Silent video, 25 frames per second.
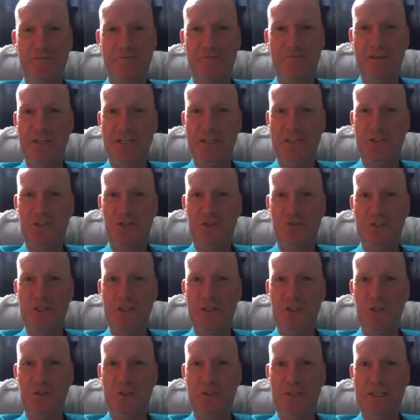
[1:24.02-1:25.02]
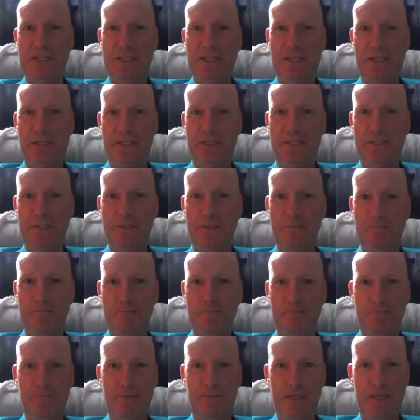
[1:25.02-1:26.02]
He's a very strange looking character.
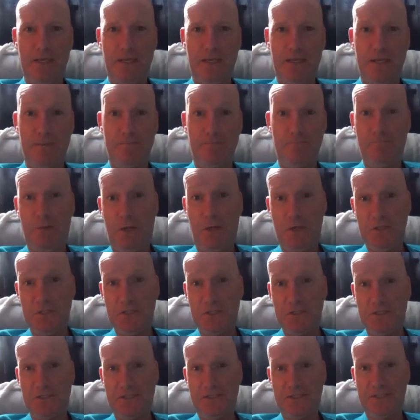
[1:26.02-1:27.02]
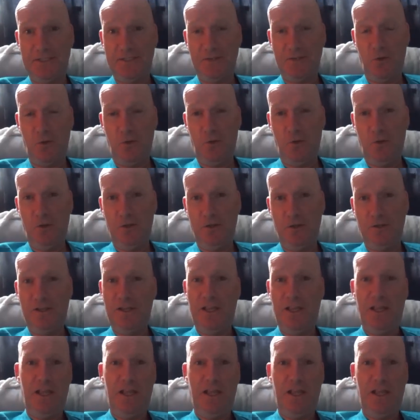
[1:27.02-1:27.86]
But it's all